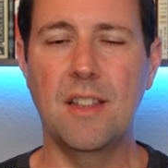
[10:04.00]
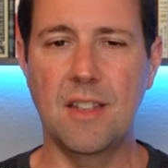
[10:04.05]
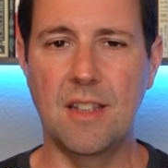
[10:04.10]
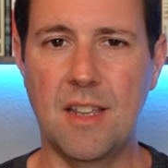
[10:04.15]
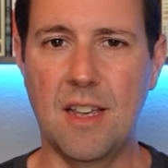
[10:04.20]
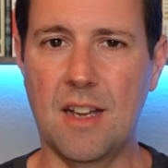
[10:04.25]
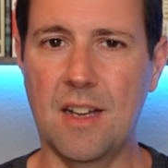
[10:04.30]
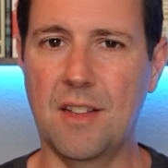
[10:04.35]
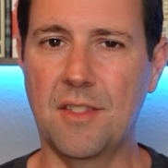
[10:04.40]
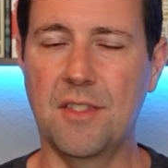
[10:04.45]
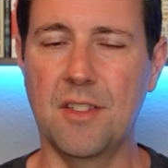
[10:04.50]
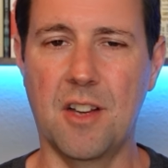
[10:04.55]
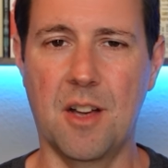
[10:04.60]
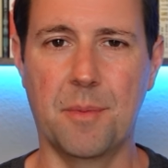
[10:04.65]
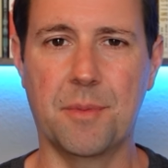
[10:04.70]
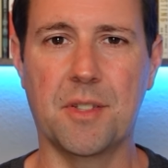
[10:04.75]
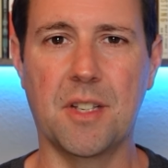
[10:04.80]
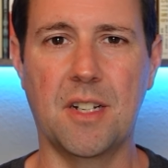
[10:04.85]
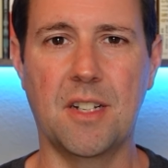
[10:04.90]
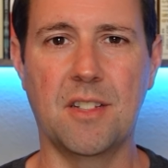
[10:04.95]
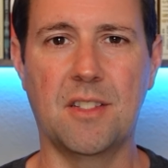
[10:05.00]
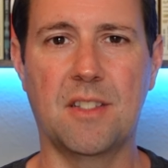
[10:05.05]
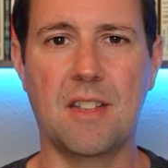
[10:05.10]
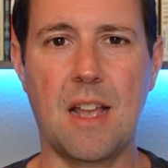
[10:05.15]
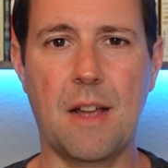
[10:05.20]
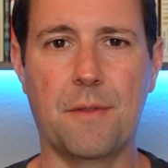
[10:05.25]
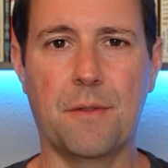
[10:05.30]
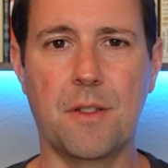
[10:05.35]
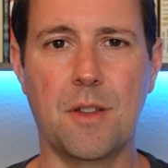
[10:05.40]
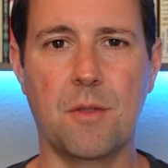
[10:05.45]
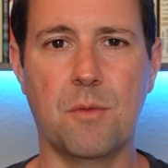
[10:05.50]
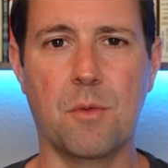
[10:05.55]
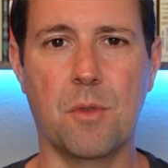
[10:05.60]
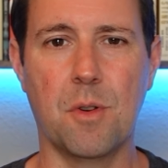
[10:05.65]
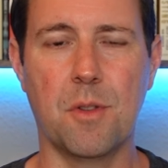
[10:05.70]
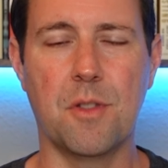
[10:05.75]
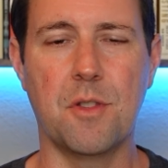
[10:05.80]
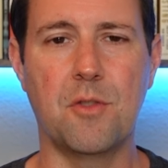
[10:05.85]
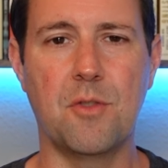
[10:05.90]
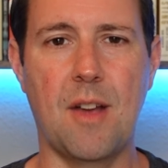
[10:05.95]
yeah, the upside is definitely
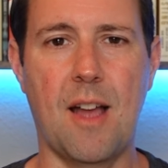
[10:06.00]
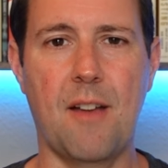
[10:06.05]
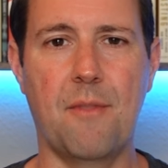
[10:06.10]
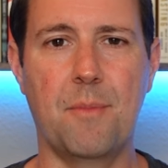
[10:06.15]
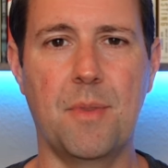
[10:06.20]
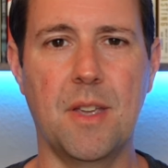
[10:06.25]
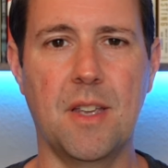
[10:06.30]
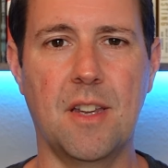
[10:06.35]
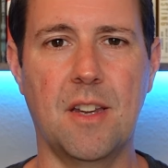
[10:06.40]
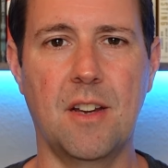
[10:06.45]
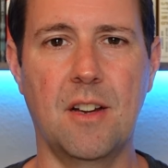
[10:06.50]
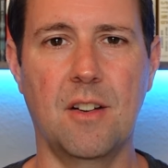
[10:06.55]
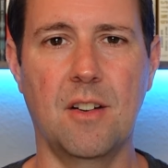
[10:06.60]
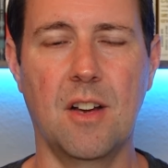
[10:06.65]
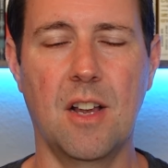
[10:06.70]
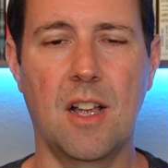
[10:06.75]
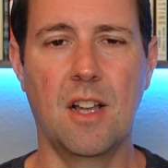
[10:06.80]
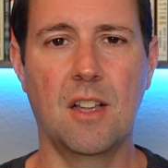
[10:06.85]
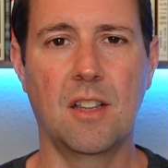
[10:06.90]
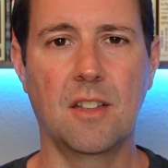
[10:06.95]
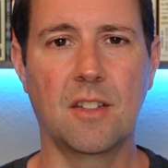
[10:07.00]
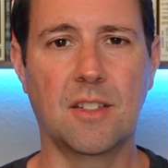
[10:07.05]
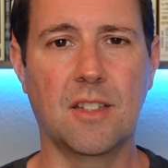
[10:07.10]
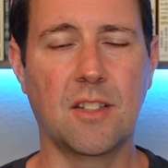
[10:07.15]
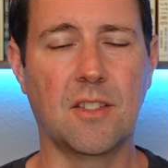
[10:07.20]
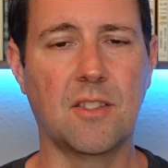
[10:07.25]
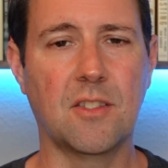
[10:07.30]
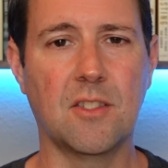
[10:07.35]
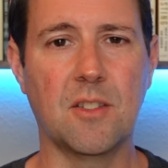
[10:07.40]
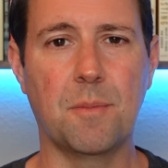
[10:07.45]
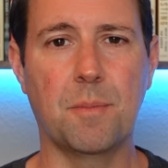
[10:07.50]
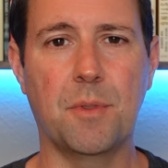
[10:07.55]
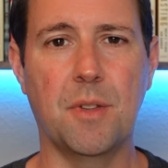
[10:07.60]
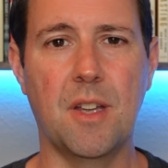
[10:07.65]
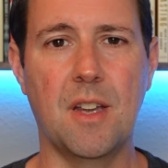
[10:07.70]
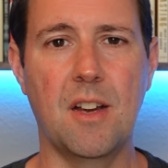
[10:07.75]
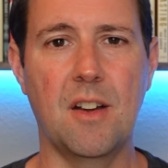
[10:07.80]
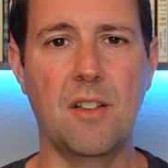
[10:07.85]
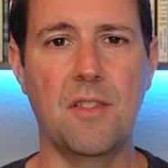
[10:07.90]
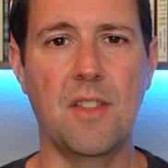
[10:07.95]
worth a draft pick here. Look, this is a
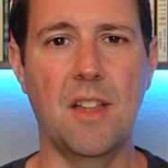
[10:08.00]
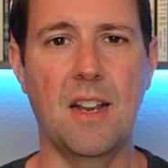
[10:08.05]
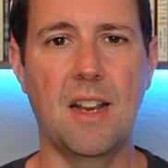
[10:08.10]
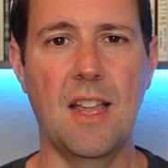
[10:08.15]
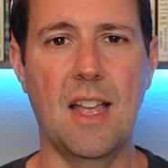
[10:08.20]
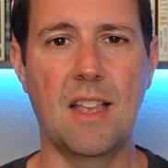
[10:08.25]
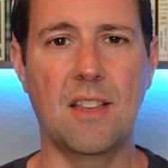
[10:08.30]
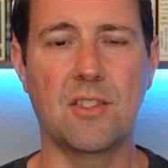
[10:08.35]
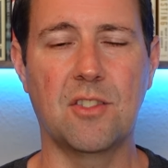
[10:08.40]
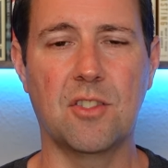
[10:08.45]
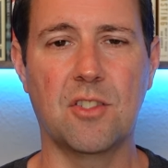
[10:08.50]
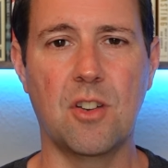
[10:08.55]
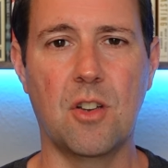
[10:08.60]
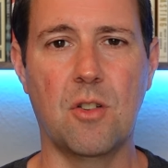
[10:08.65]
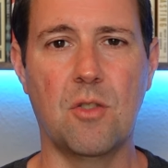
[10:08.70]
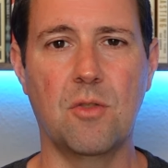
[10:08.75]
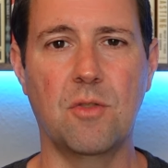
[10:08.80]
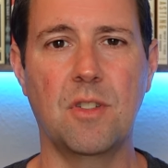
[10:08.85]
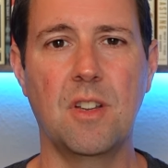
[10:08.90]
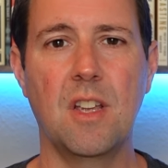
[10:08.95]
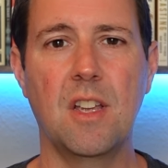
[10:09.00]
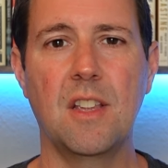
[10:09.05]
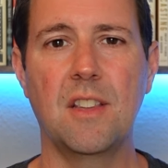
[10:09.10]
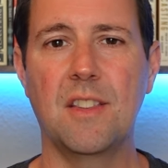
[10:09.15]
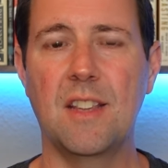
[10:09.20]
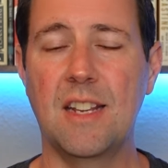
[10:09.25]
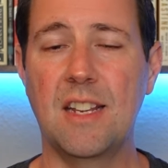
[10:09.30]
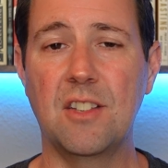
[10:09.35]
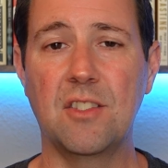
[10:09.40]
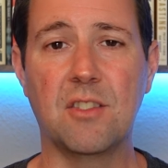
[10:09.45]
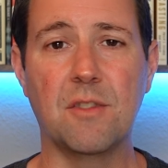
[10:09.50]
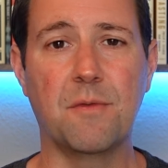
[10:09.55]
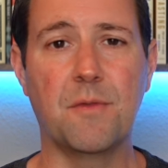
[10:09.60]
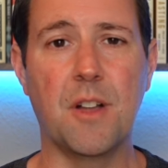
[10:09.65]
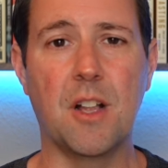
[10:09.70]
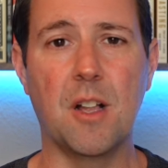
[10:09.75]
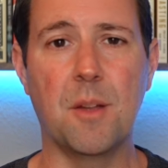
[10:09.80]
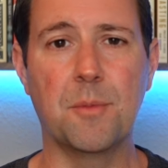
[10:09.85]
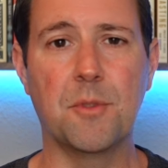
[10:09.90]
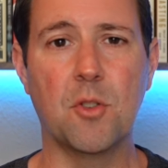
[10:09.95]
player that has shown that he's
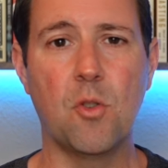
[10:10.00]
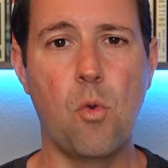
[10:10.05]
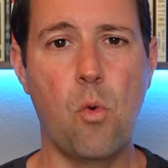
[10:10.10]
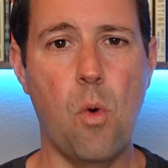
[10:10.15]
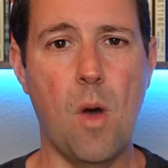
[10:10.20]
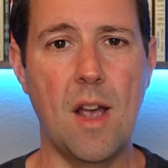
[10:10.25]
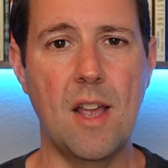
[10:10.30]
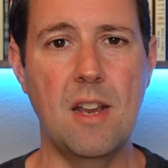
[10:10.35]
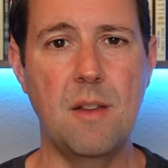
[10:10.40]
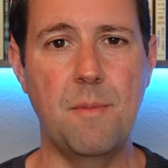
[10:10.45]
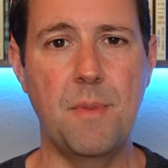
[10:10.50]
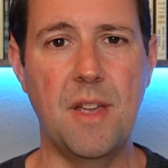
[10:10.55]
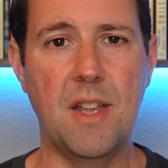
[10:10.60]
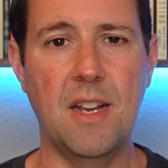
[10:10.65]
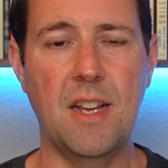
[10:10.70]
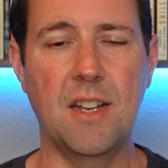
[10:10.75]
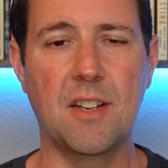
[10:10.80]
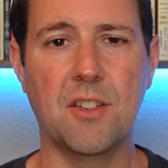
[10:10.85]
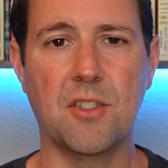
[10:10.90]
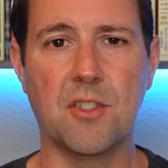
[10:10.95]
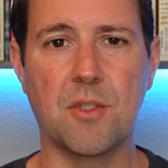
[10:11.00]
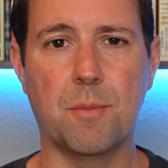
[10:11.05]
developed quite a bit in his